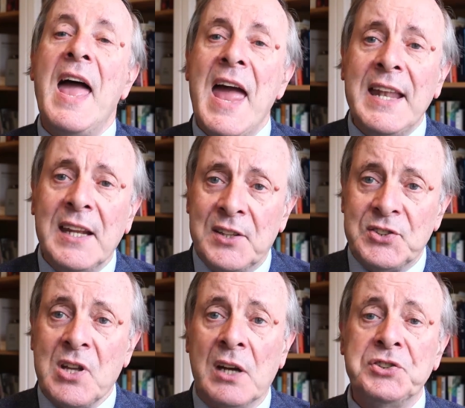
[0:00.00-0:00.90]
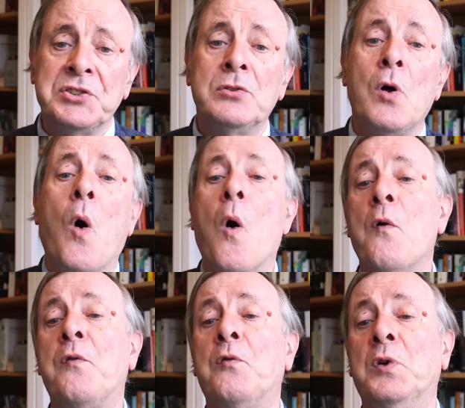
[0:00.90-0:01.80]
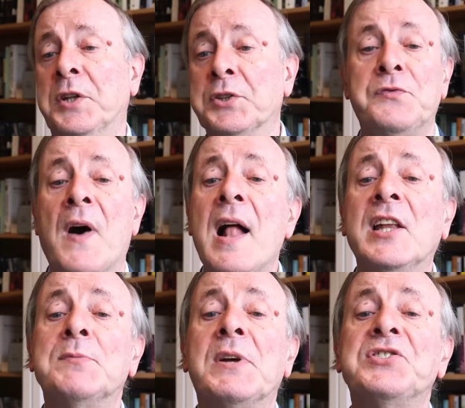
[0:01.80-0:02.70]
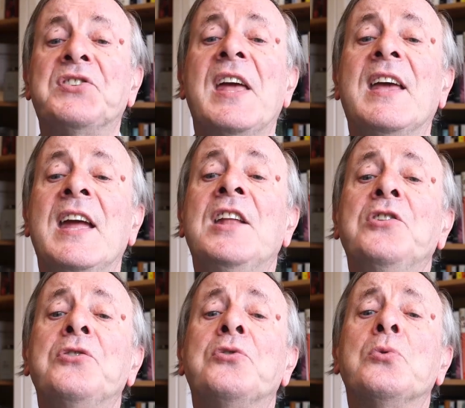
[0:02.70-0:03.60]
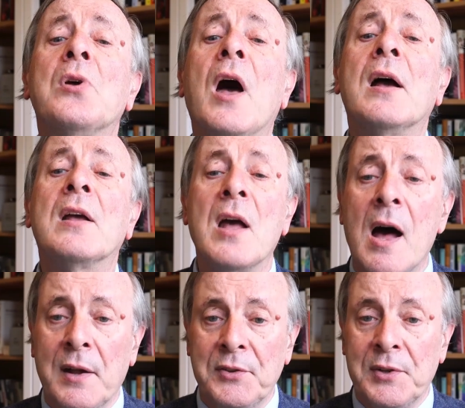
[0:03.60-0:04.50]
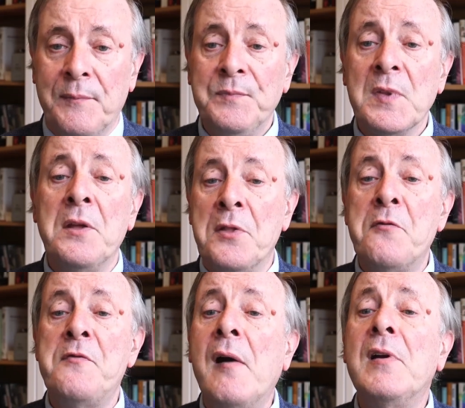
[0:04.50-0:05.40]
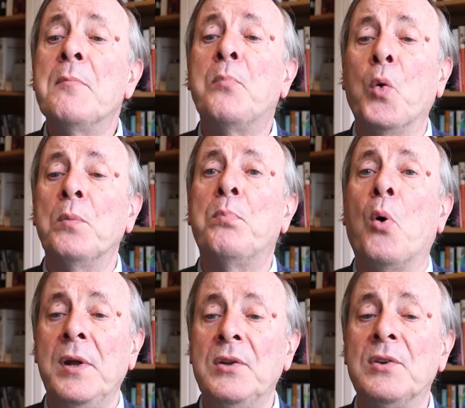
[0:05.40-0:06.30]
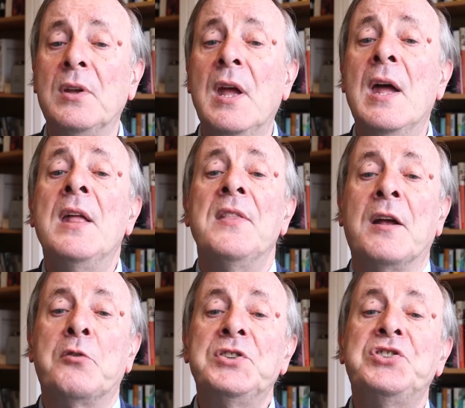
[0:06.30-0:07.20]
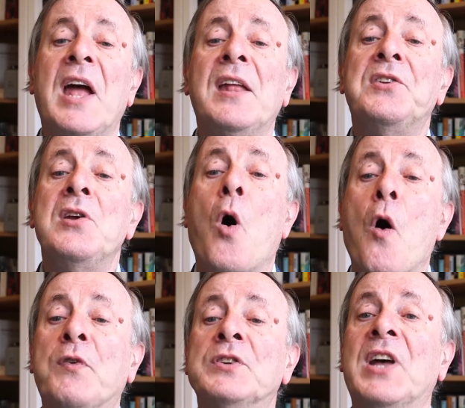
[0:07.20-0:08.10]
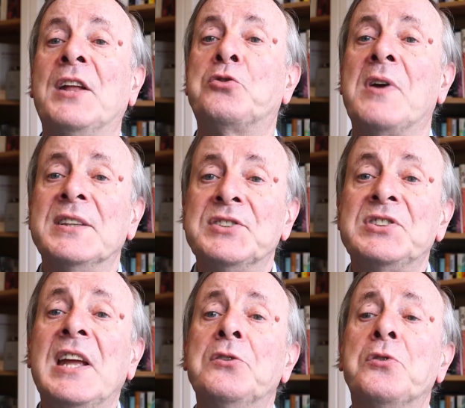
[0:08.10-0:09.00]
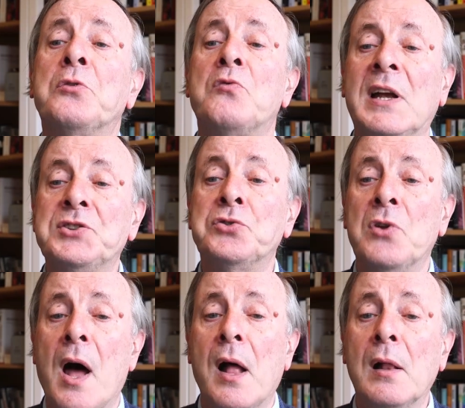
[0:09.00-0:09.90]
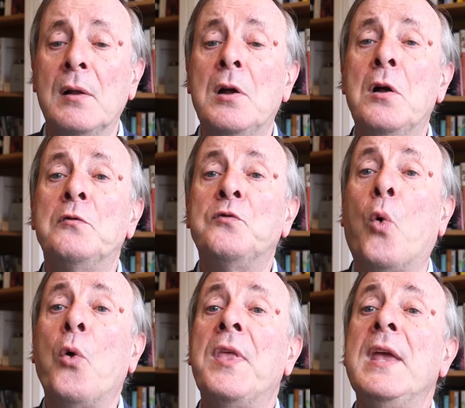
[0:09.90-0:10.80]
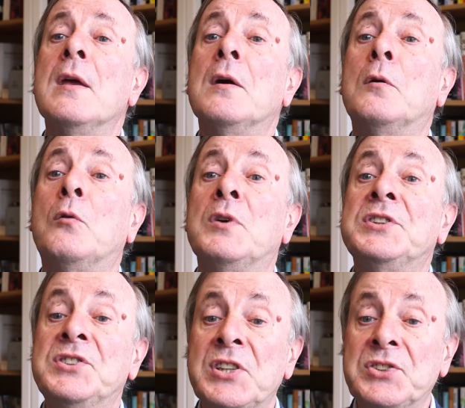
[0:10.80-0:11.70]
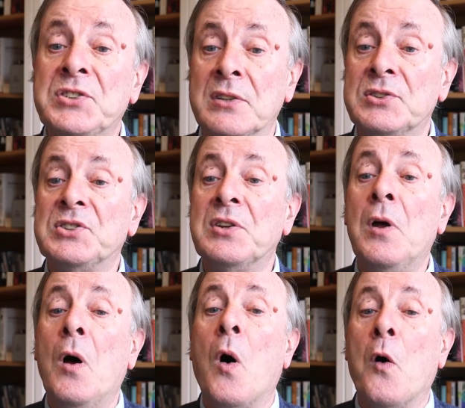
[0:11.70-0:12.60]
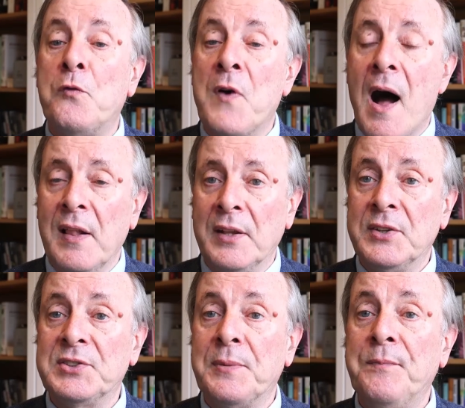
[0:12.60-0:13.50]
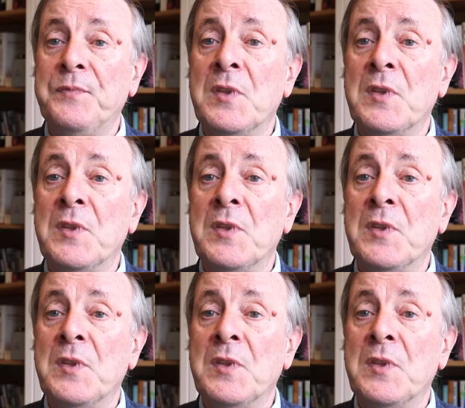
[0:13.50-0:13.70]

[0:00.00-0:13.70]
Any discussion of religious violence must take into account the very important point that Christianity offers a transcendent rationale for the resistance of violence.